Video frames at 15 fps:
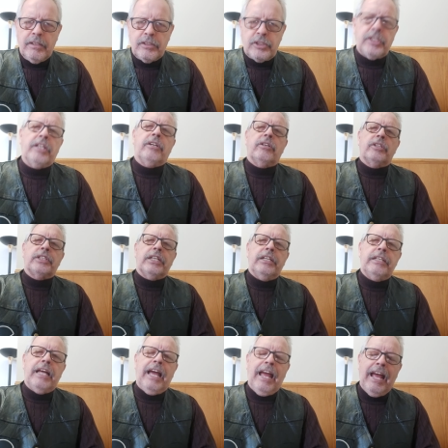Sinners
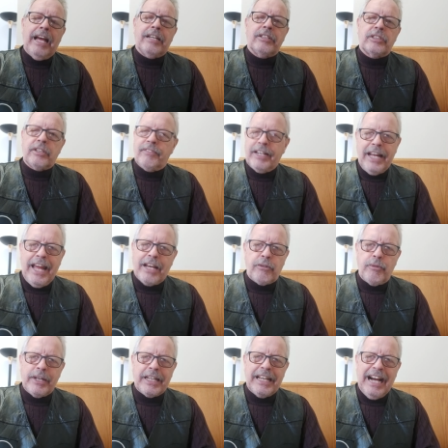in the Hands of an
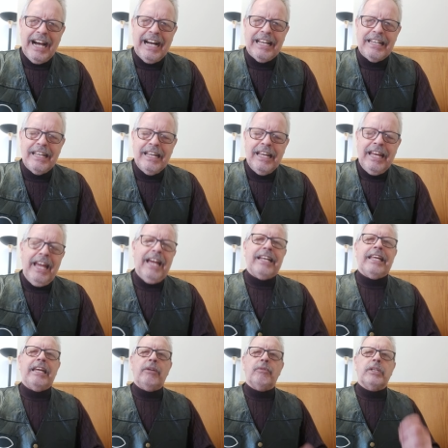Angry God.
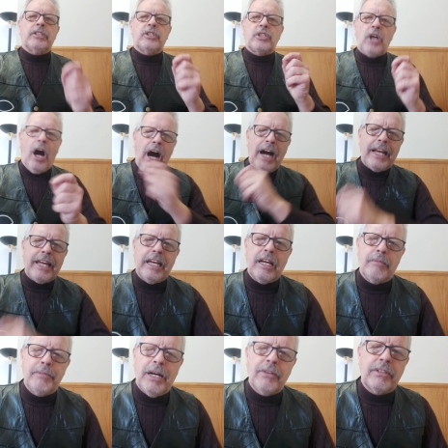And he was talking
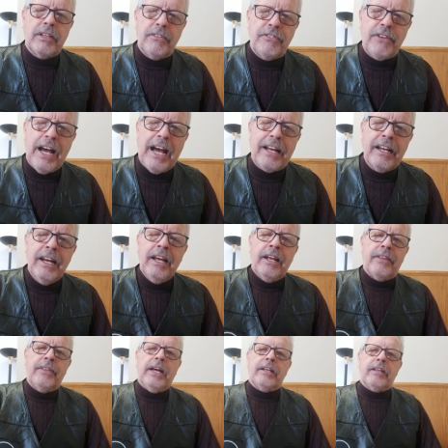about the fact
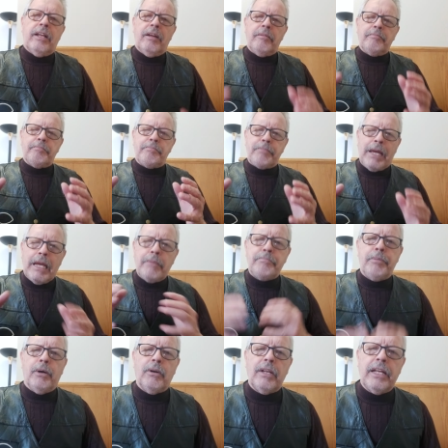that
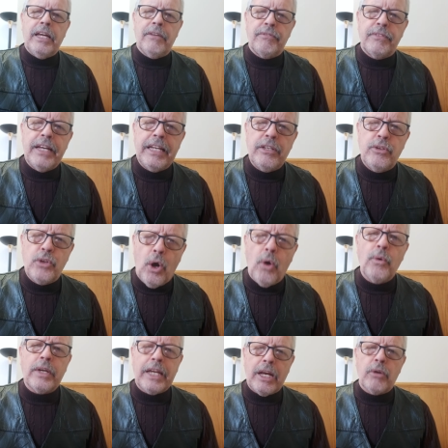People, if they
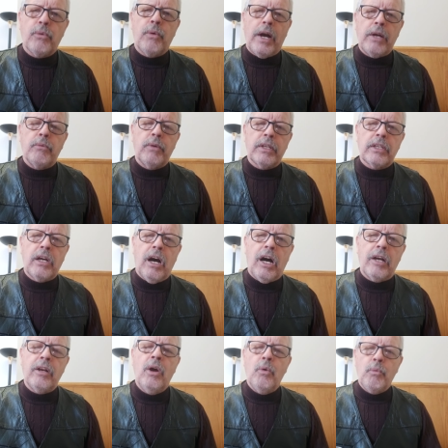don't get right with
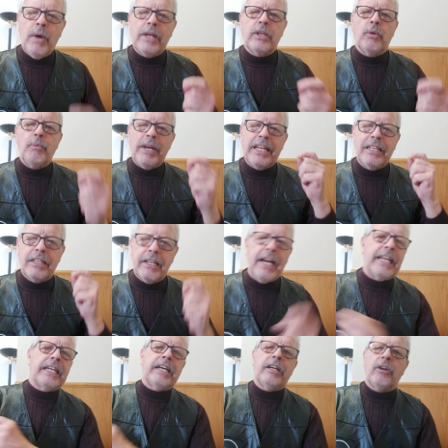God, whether we
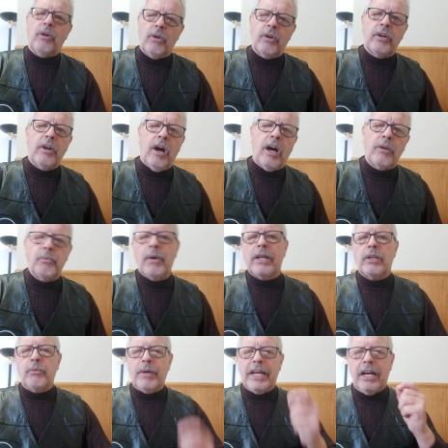like it or not,
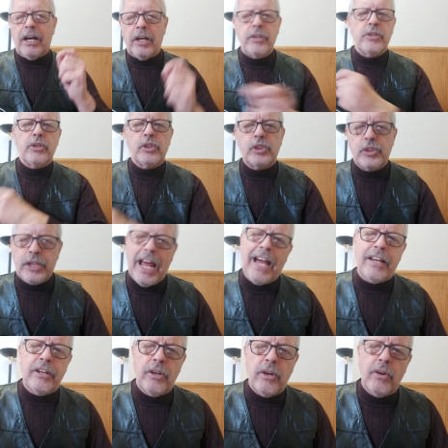whether we
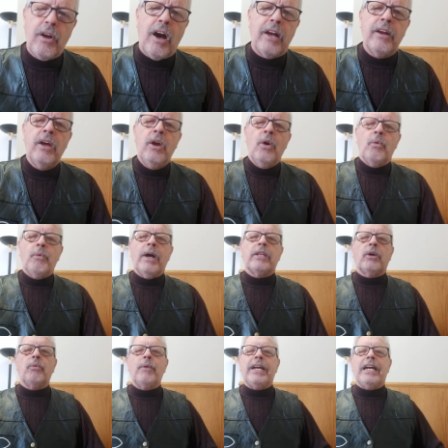understand it or not,
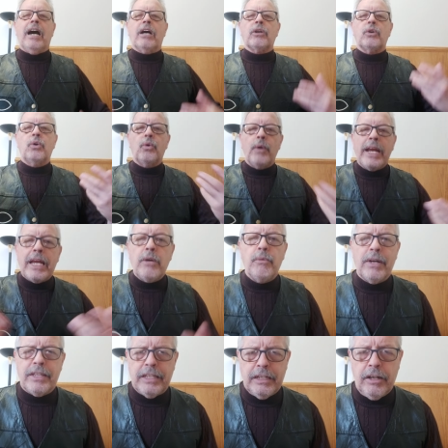whether we agree
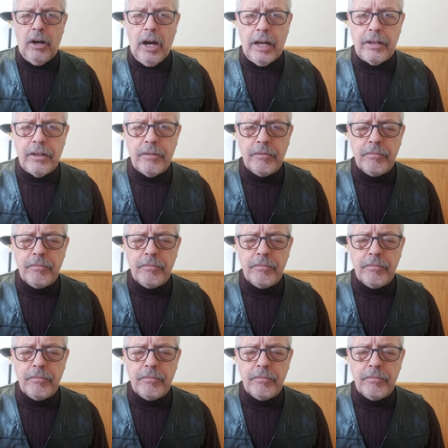with it or not,